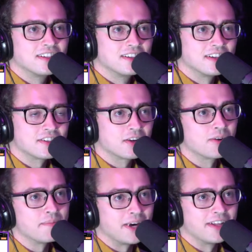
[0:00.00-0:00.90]
That's a
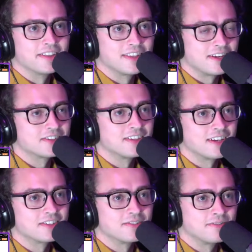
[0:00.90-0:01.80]
great month. That is
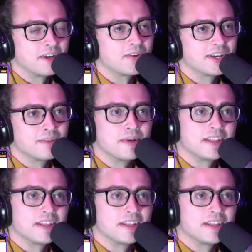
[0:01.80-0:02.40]
a very good month.